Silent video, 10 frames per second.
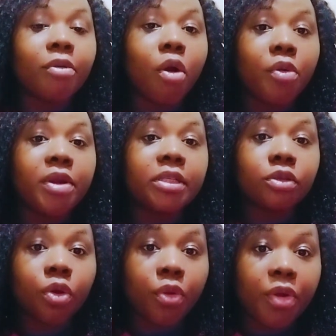Always
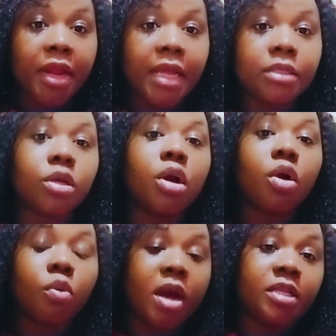create
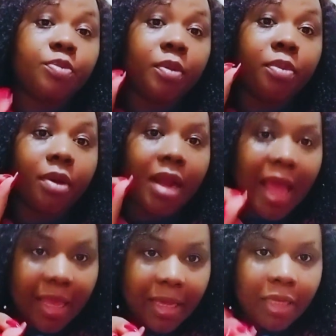what people
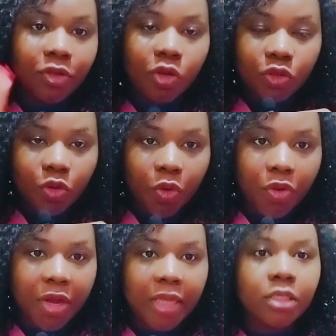like, don't
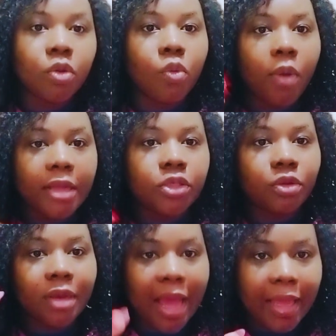create what you
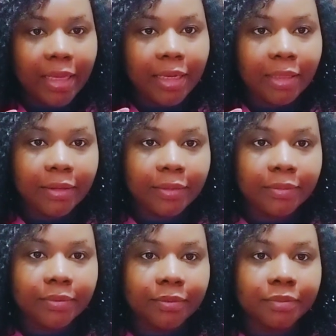like.
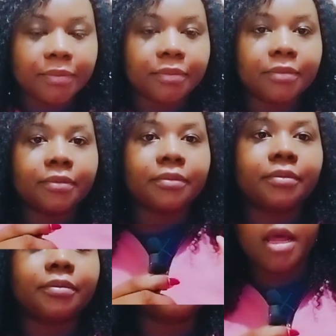
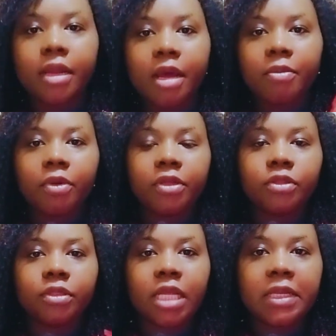And I'm going to
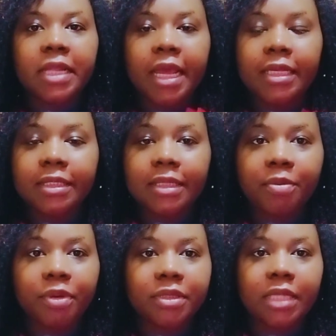take the
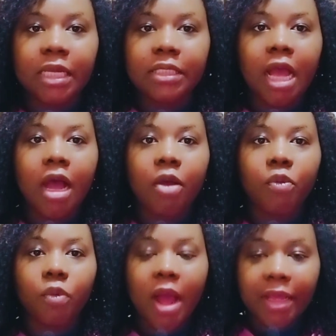examples that are
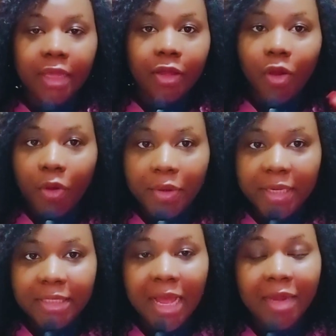working always
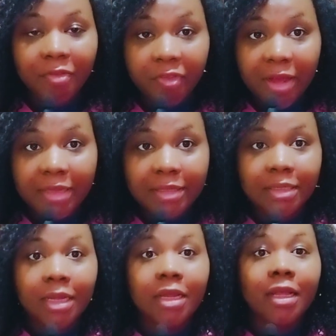and fast,
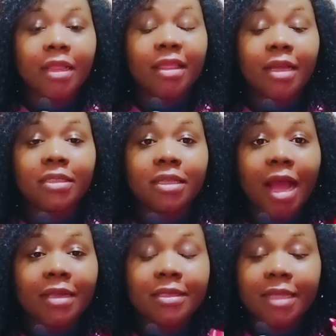that are
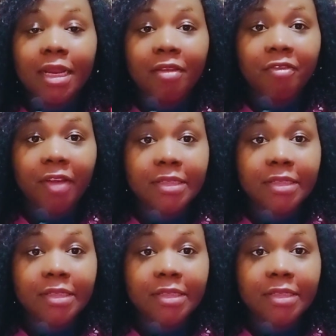selling fast.